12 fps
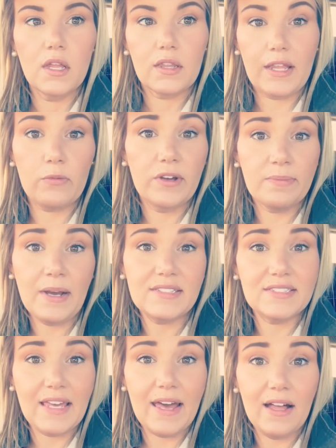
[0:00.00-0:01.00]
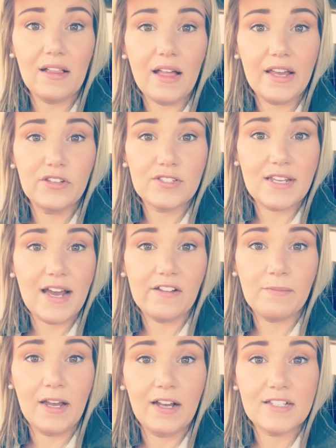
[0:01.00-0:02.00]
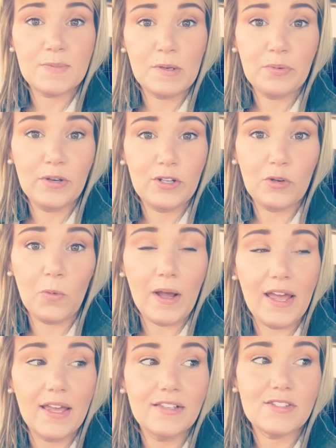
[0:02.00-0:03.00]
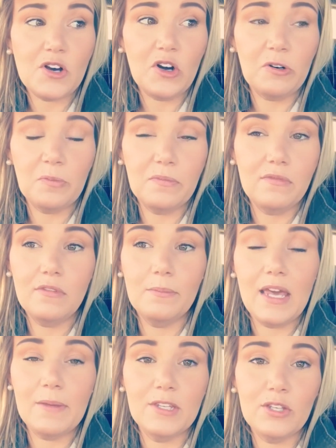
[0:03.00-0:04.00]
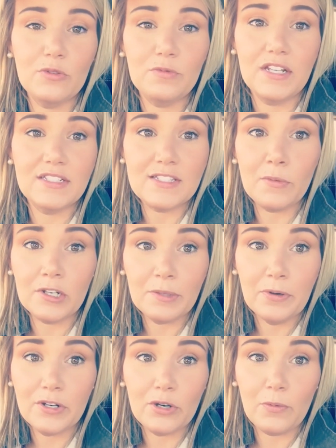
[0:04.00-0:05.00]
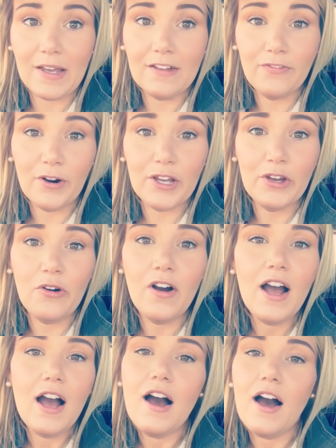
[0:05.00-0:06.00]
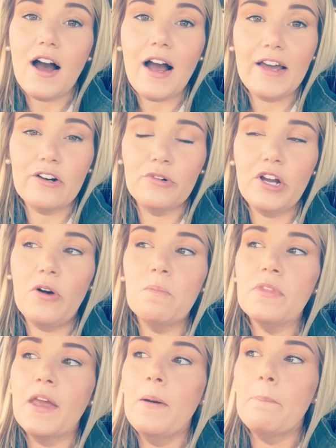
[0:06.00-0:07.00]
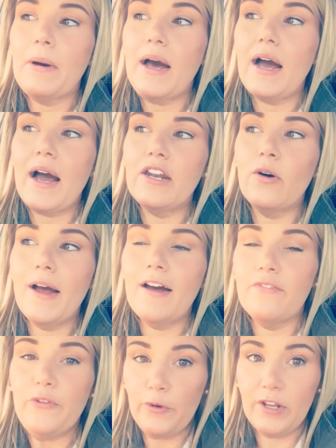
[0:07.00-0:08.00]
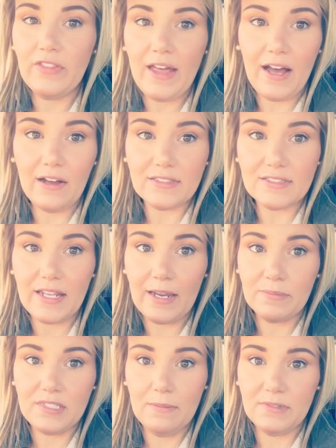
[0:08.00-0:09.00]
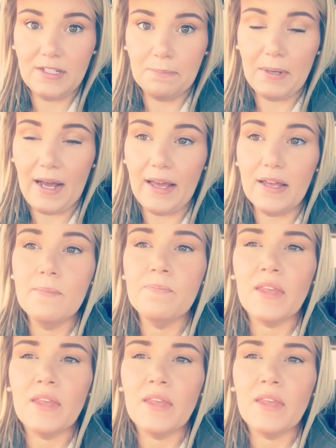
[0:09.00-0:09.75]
Like with my scale, I used to have my husband put it away. So maybe you need someone to put it away for you. I don't know. But I don't have food in the house that I'm tempted by.